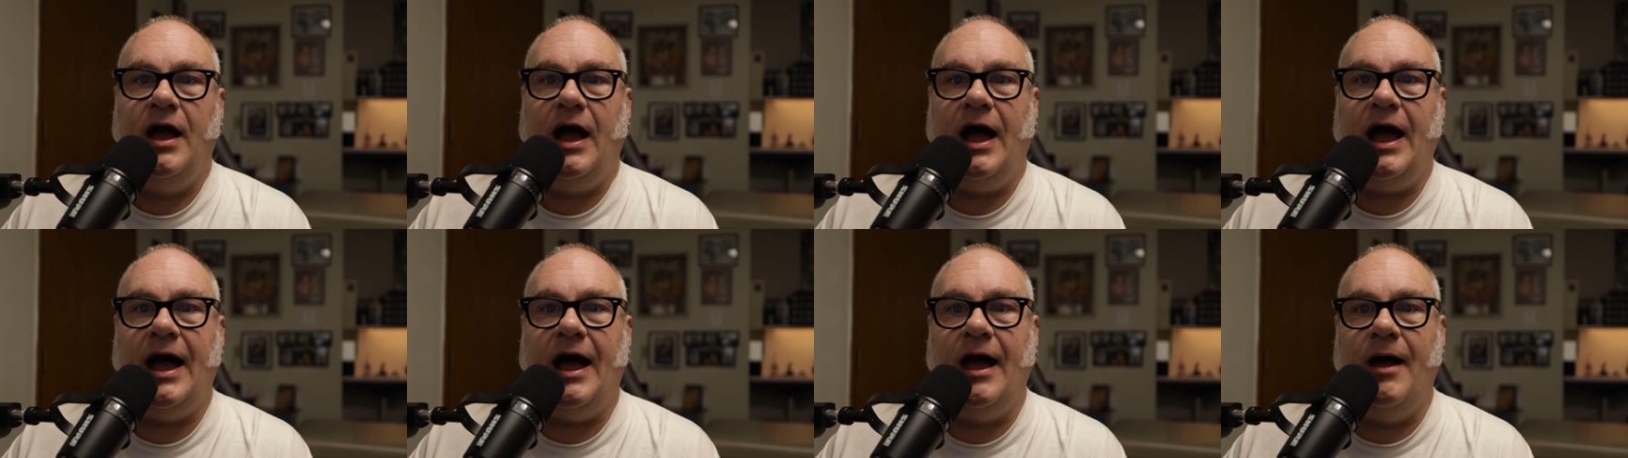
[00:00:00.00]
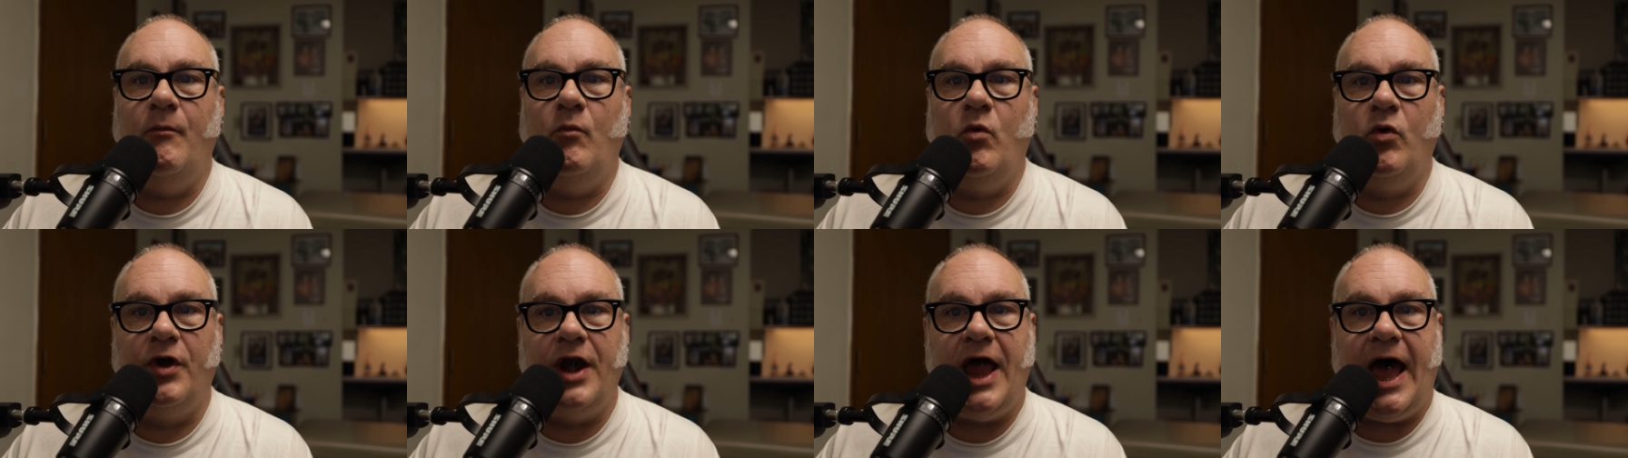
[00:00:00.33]

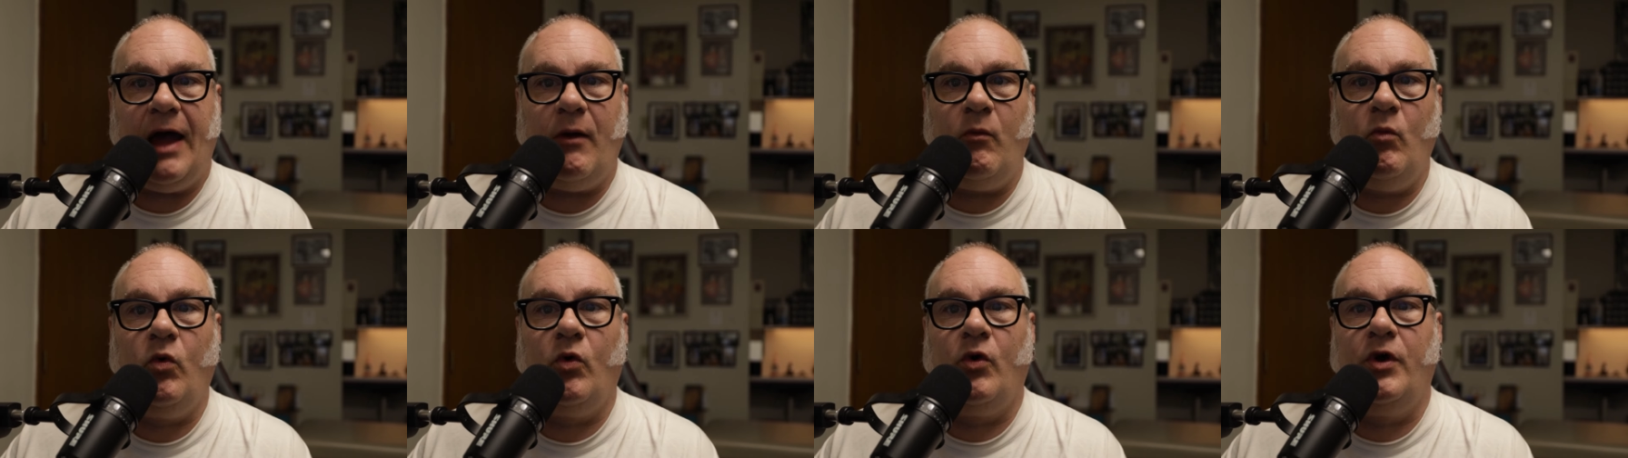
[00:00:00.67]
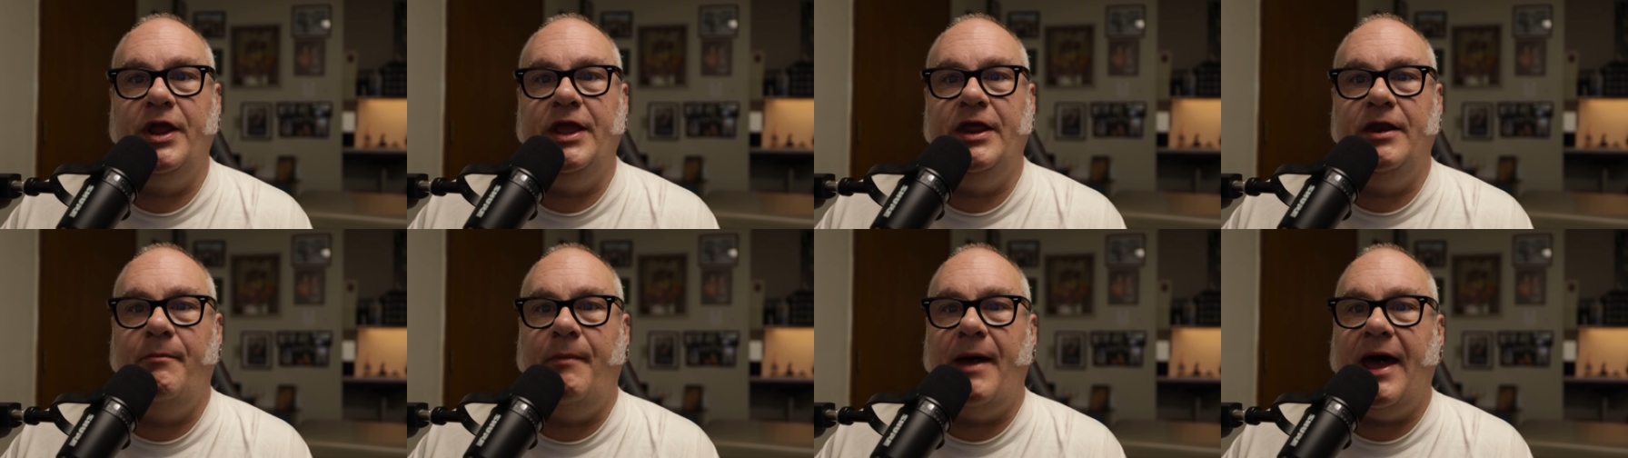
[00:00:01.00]
Um, we're not
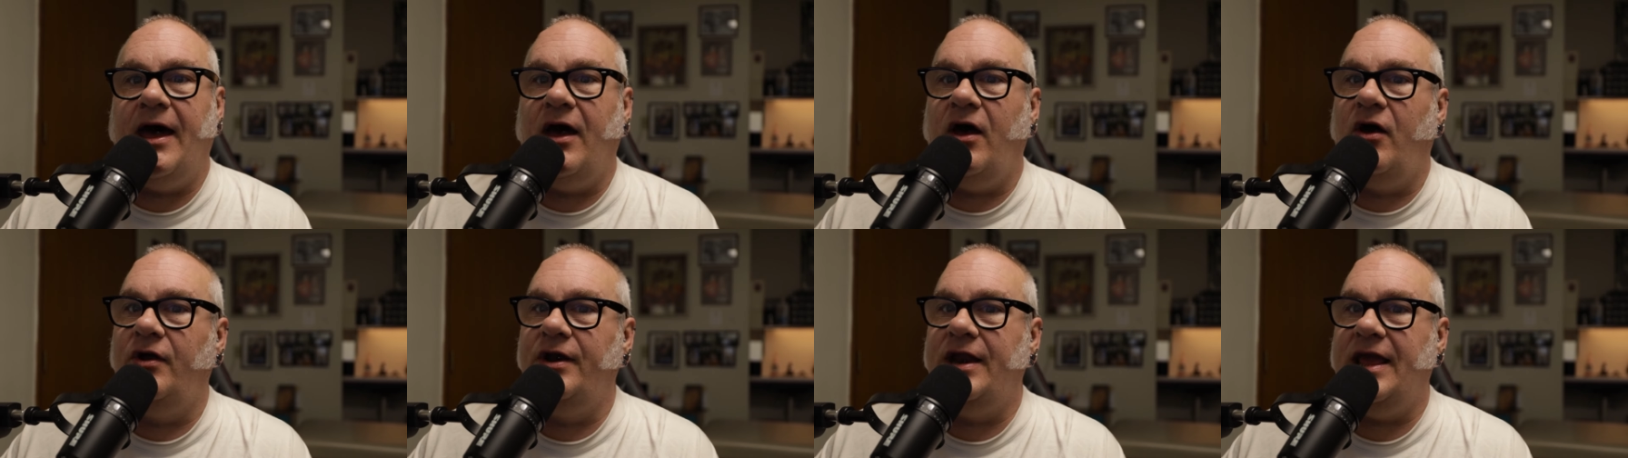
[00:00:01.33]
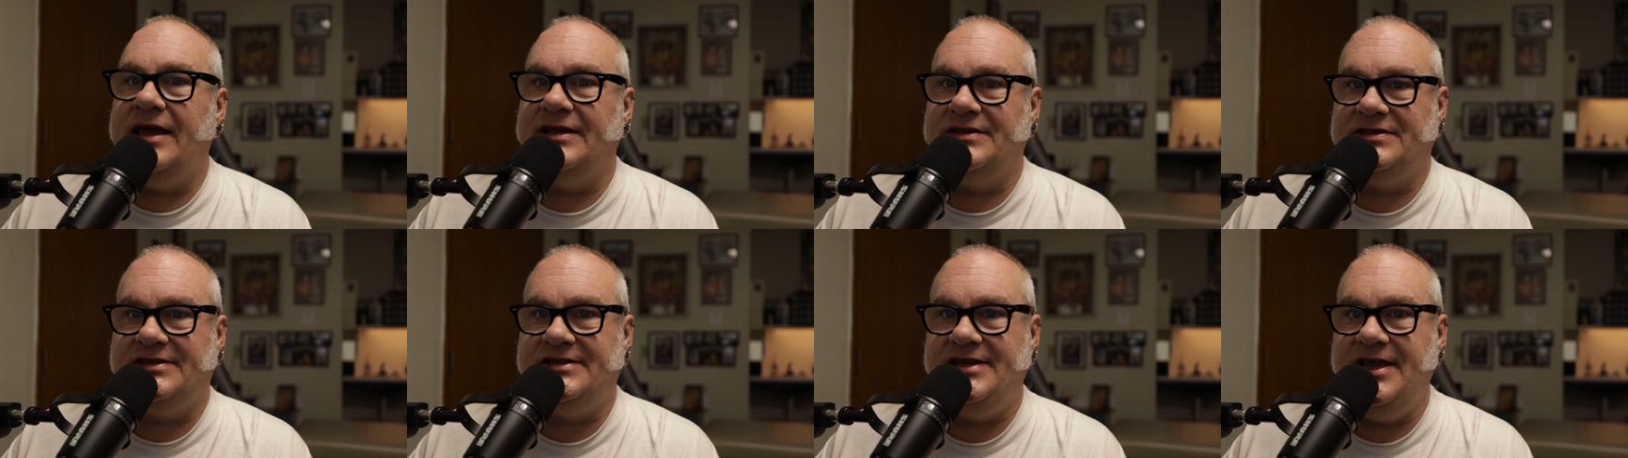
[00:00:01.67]
worried about
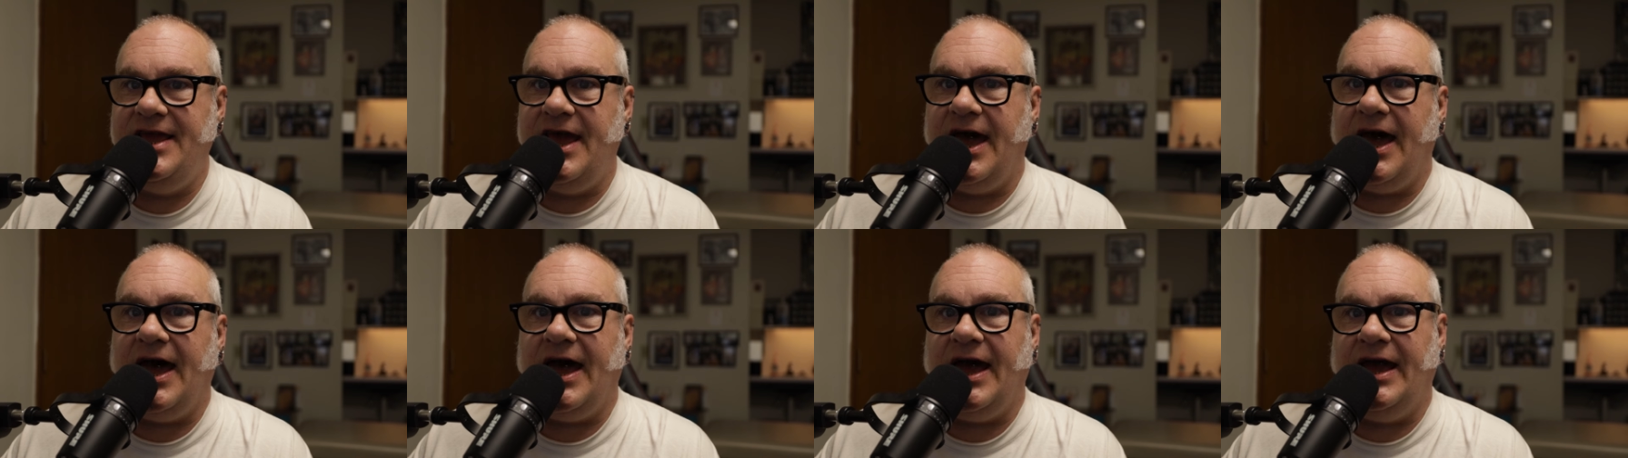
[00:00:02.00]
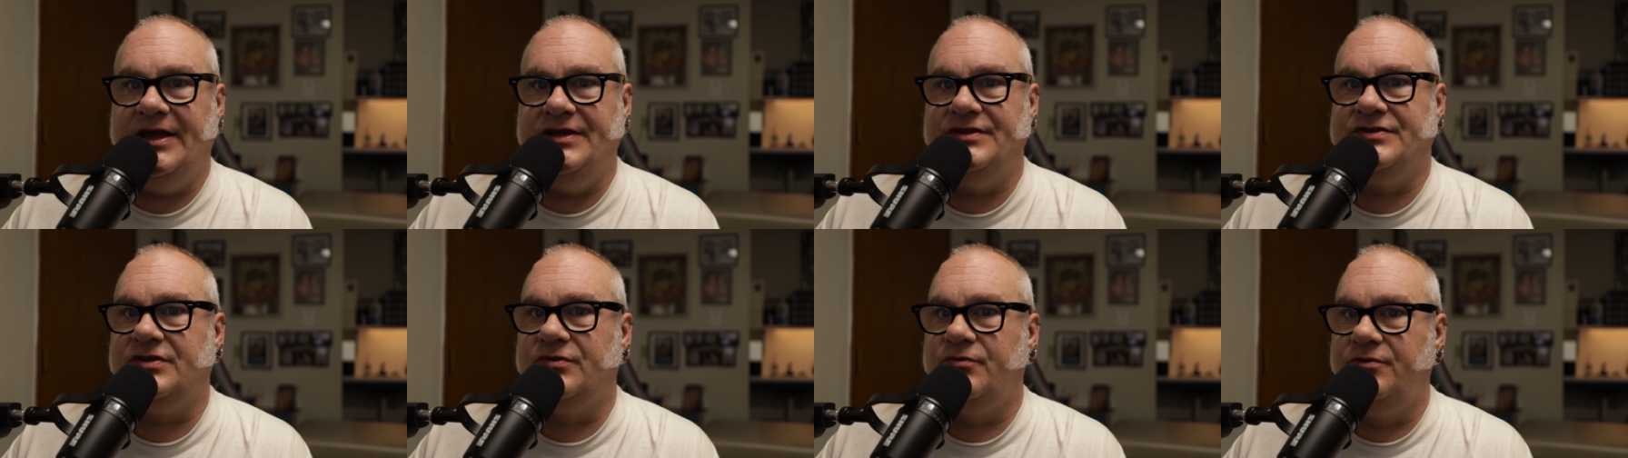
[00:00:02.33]
STIs,